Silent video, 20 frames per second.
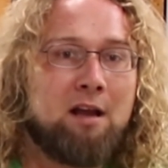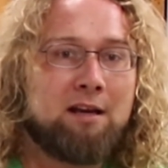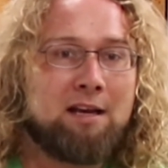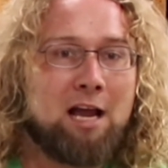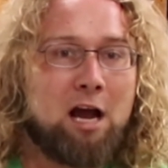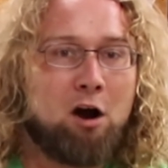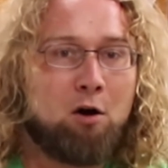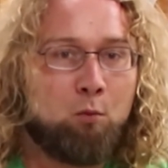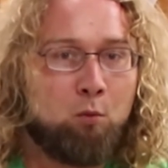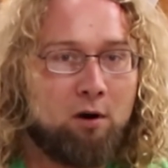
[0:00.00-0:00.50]

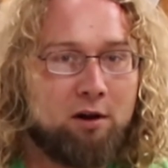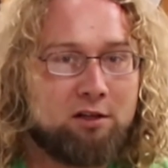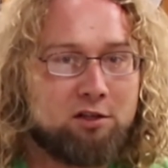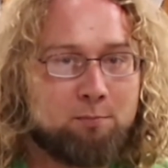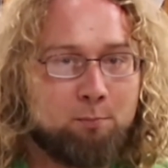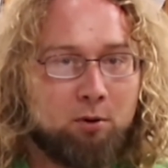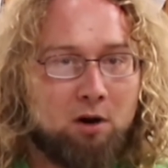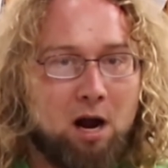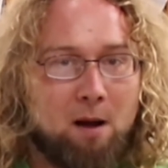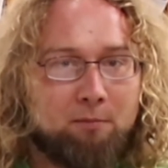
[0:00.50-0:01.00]
Now, once
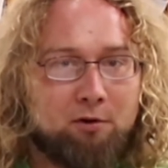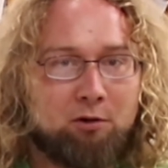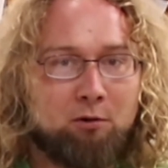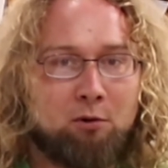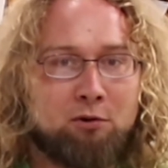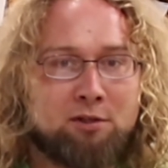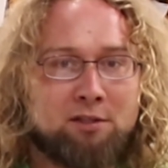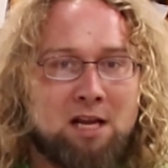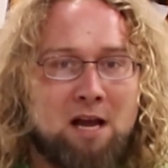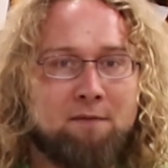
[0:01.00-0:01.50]
Prop
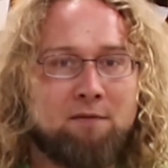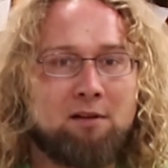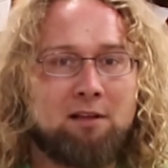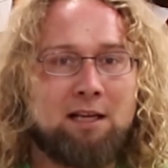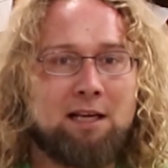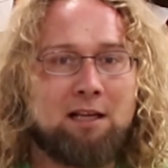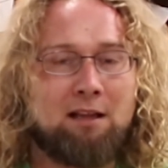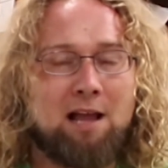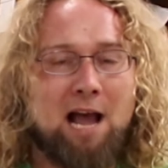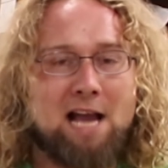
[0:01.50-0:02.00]
207
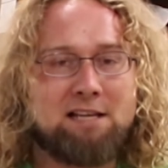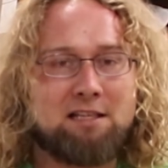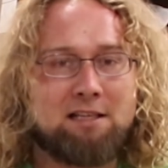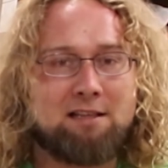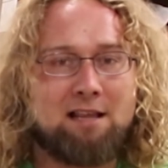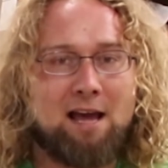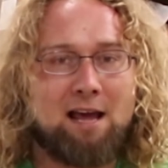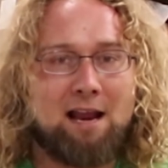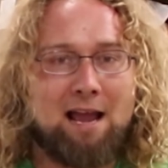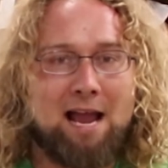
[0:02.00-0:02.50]
legalizes
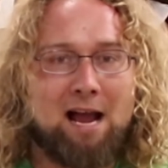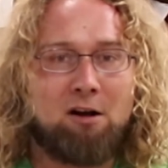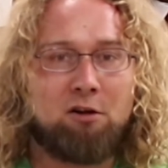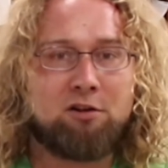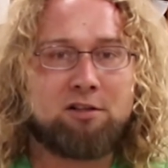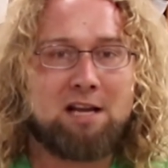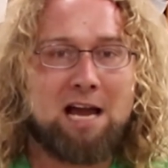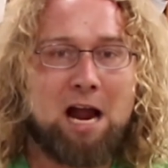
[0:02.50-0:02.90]
that ounce,